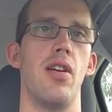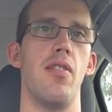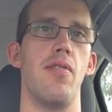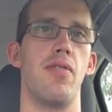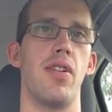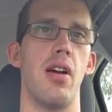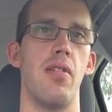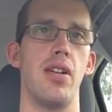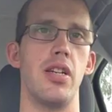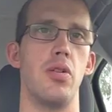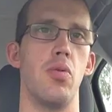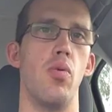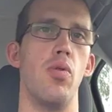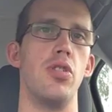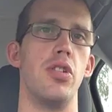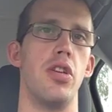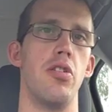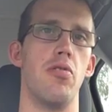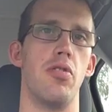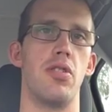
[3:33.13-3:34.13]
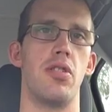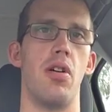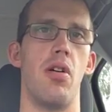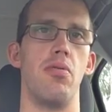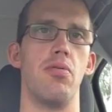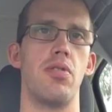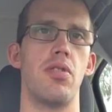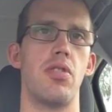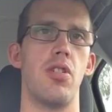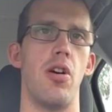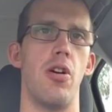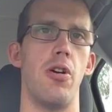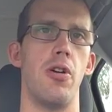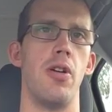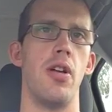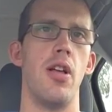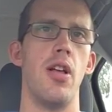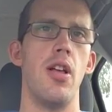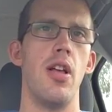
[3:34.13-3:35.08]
of going towards your results. So,